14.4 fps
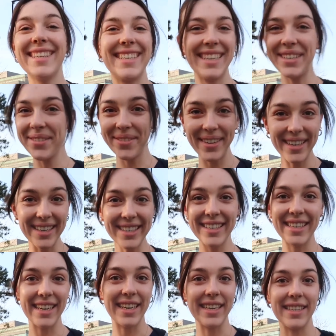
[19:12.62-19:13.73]
Just
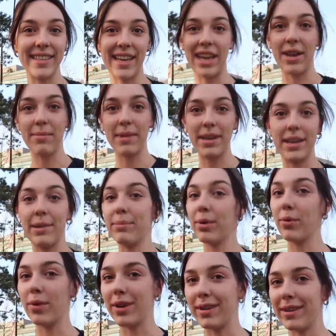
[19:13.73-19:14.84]
finished exam
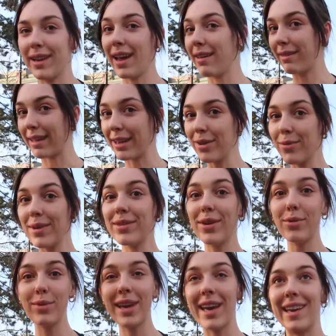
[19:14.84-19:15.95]
number one. I think it was
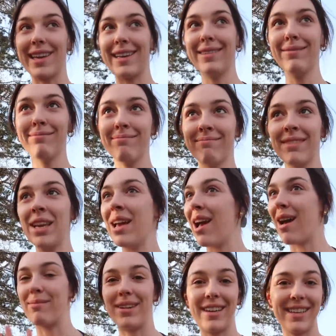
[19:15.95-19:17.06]
okay.
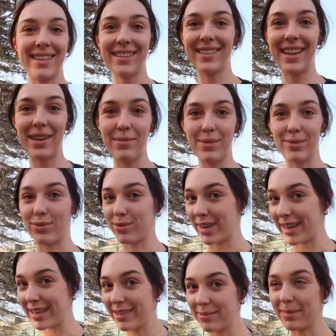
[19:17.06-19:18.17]
I'm not gonna say it was
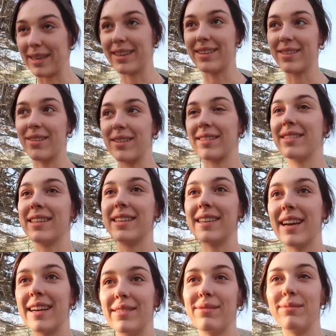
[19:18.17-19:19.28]
great because honestly,
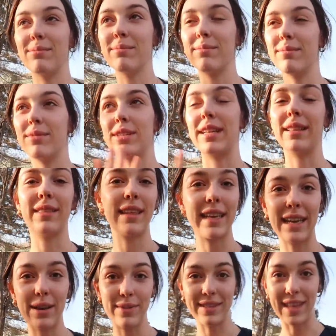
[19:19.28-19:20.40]
I didn't
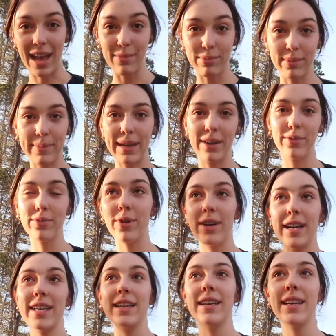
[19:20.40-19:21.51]
think I was that prepared for
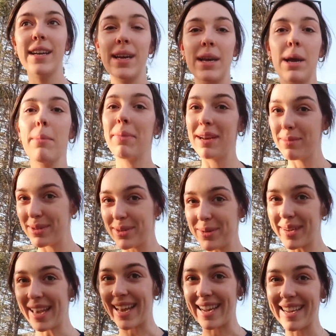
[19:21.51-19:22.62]
it, but it was
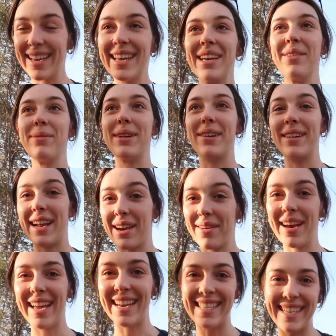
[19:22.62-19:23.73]
okay. We are now
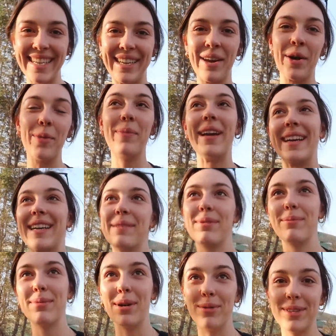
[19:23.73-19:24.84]
headed to go pick up
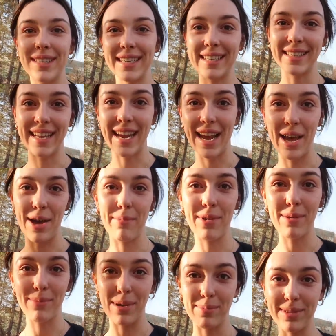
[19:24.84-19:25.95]
a post-exam
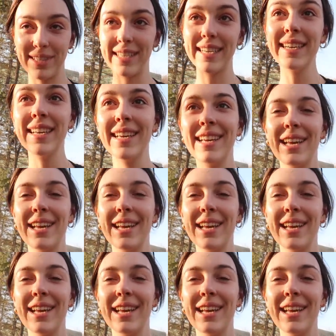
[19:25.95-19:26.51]
bubble tea